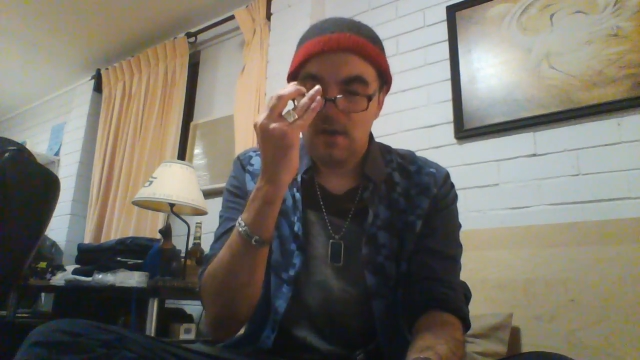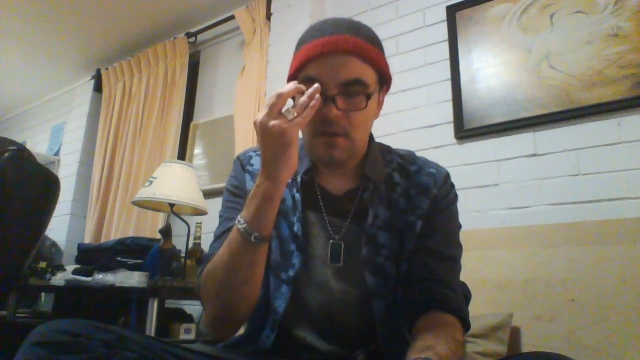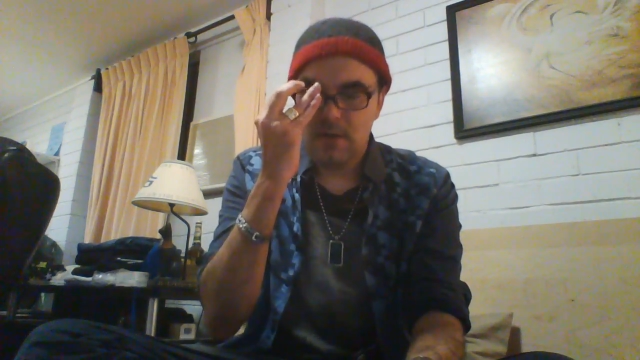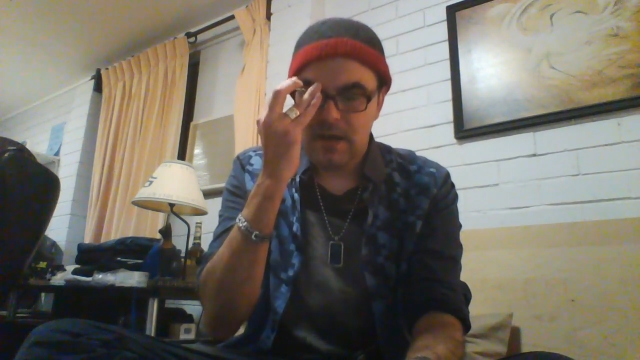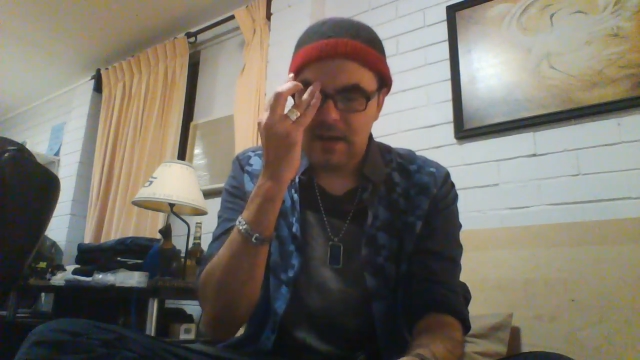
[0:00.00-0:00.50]

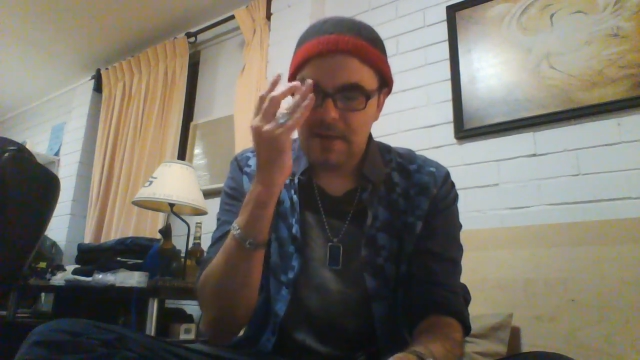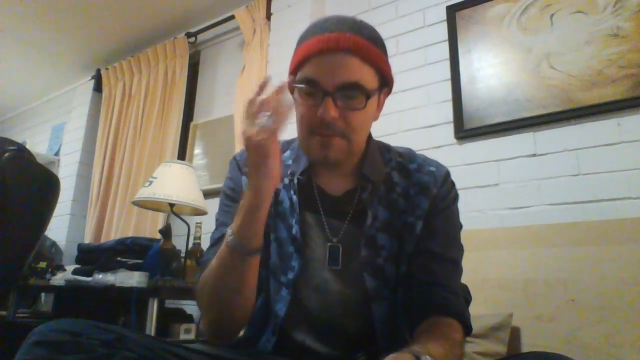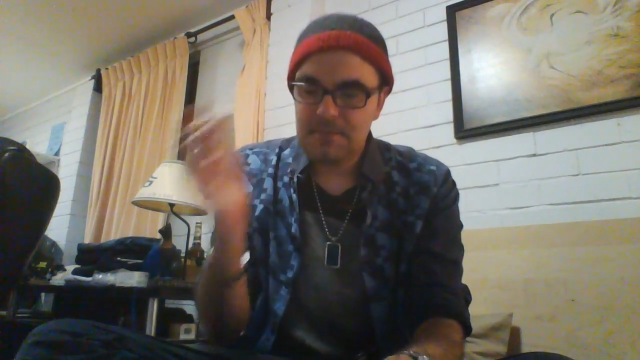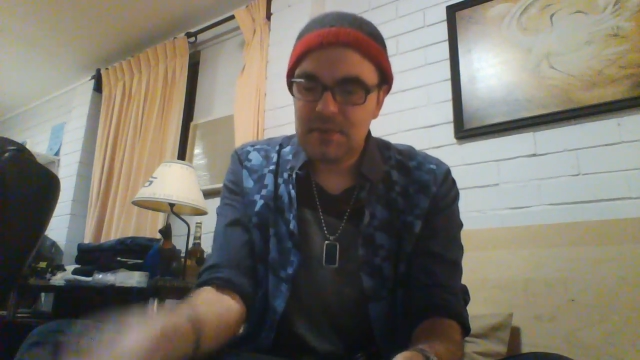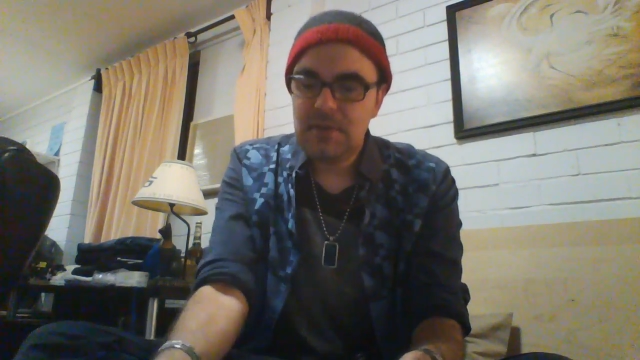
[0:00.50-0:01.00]
Alright,
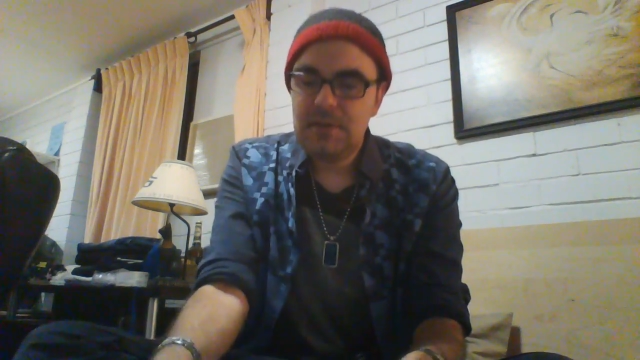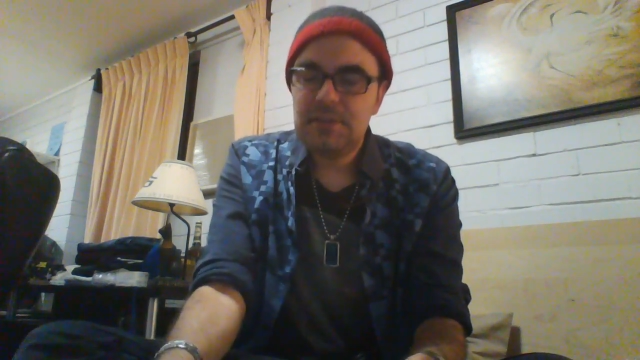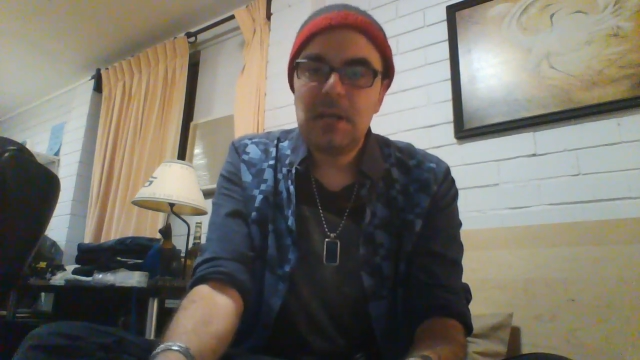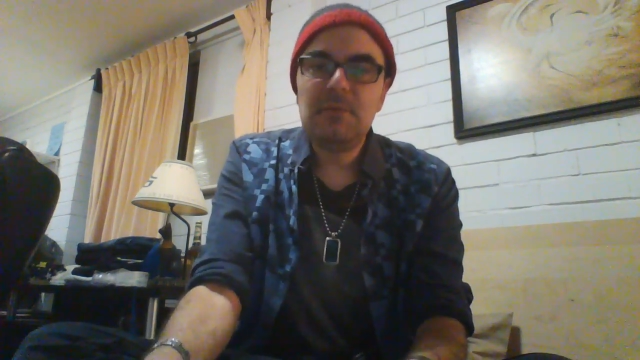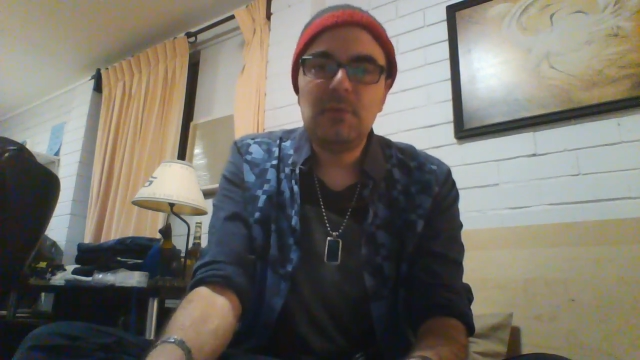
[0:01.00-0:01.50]
so the
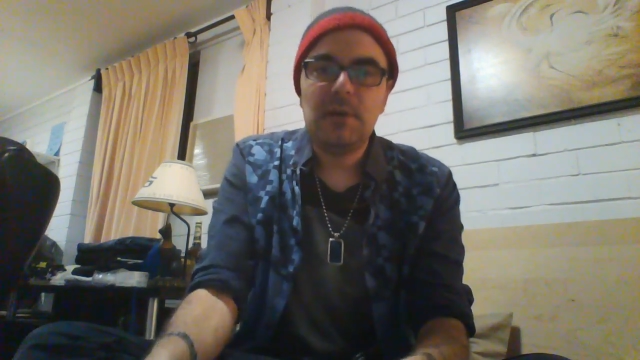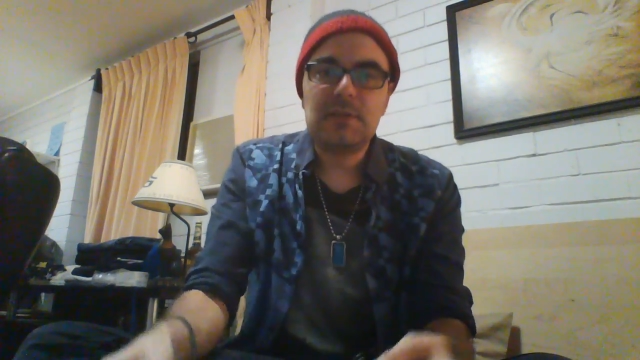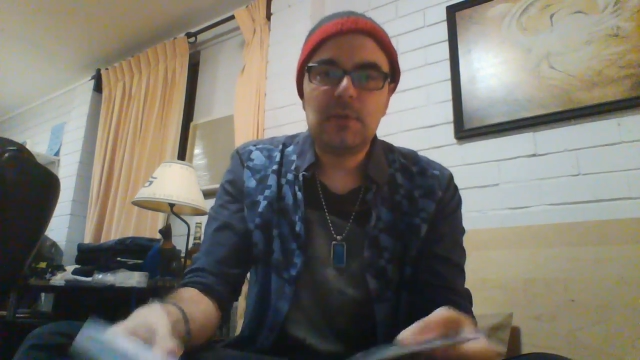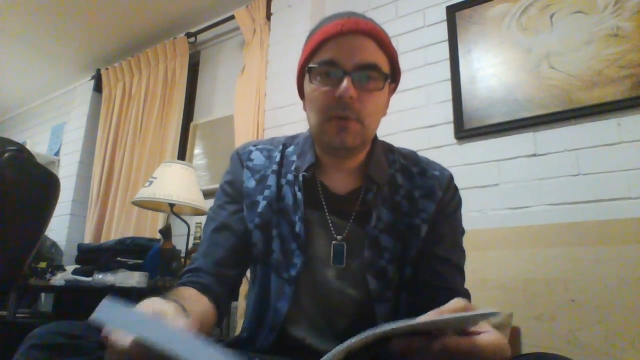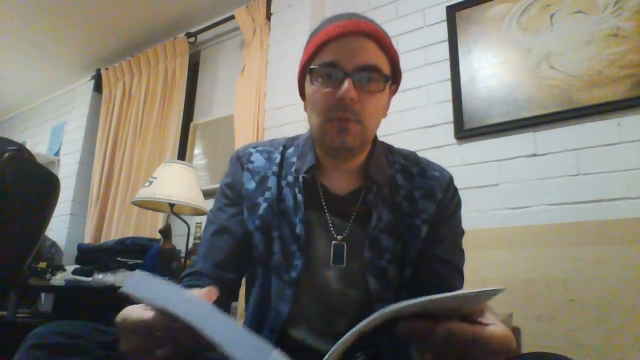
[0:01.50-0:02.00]
chapter
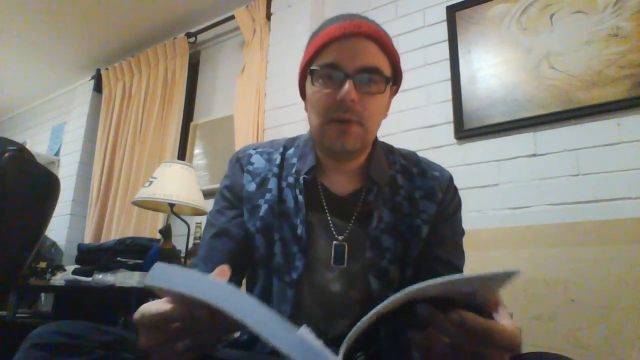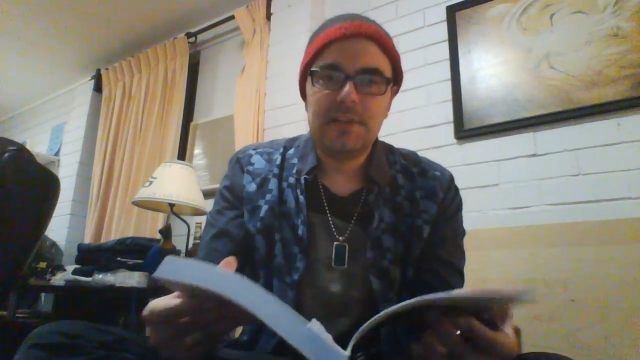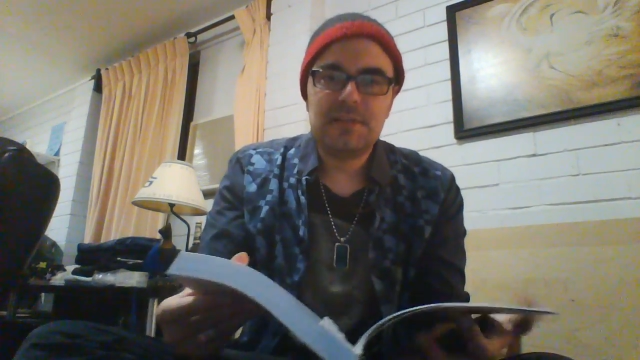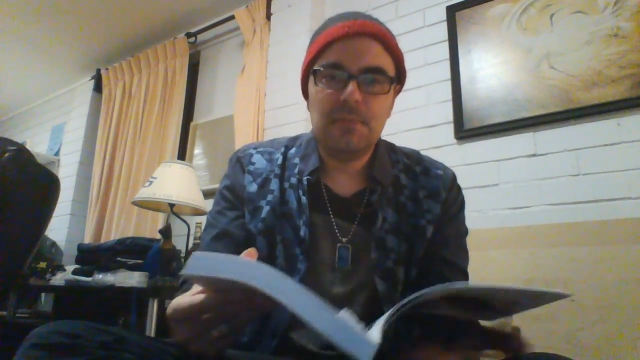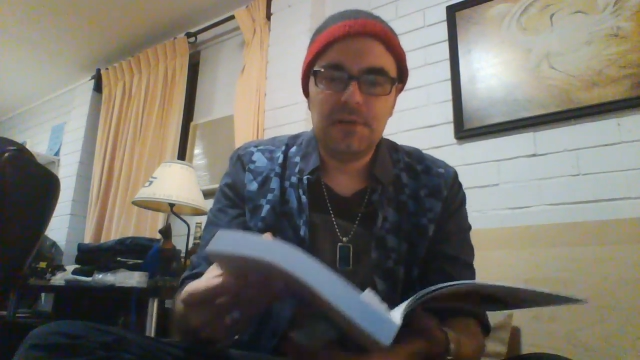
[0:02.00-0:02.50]
1 is called
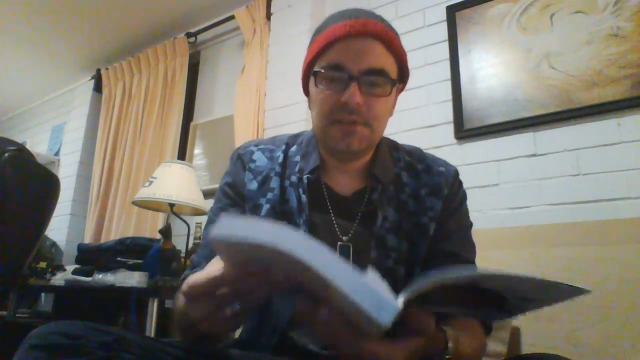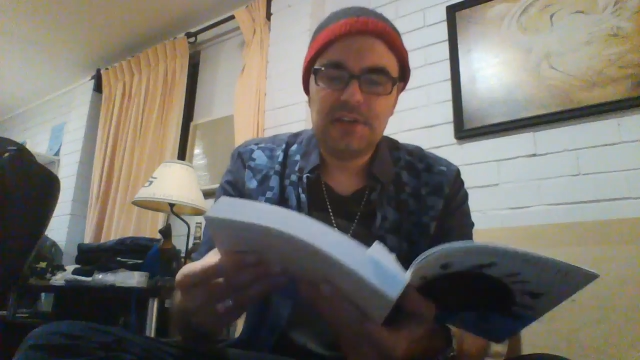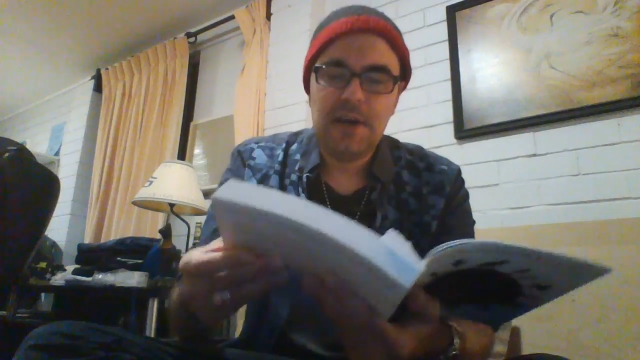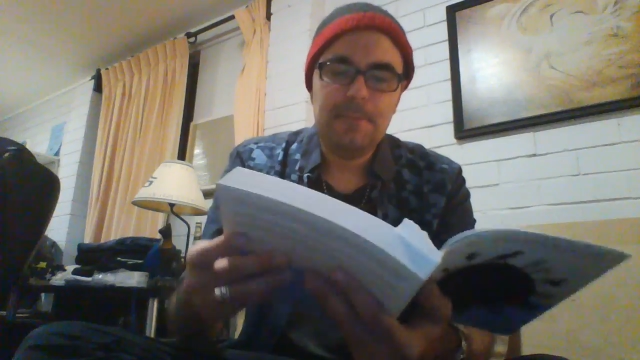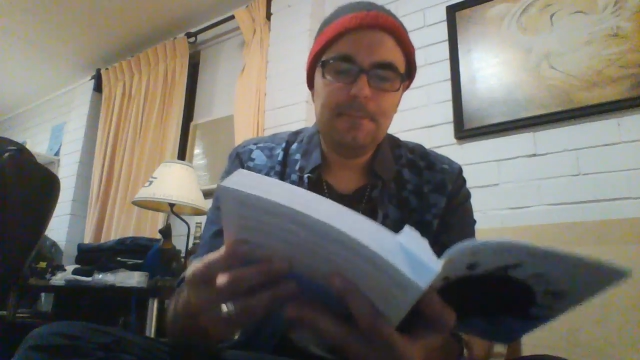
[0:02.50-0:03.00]
Once Upon a
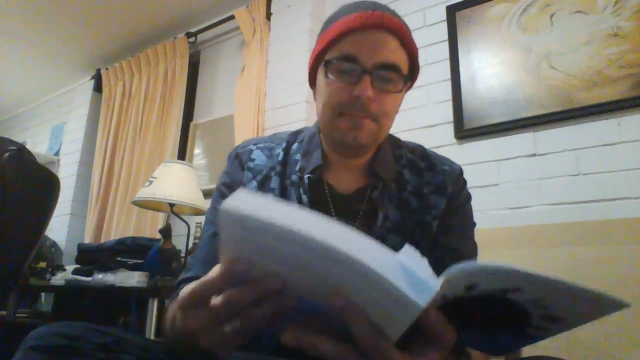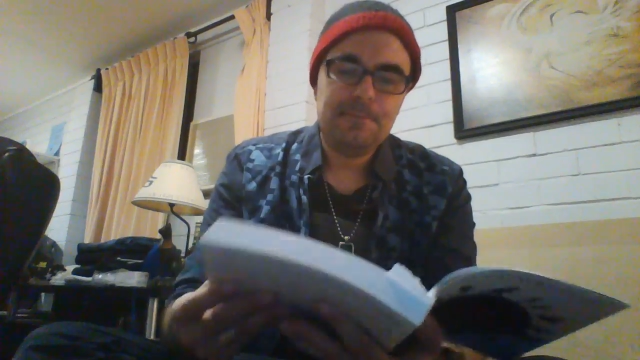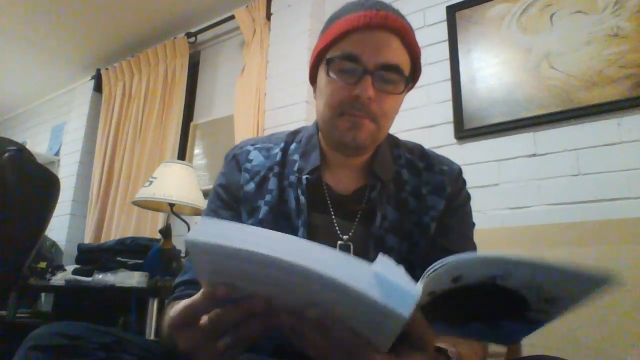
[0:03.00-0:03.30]
Time.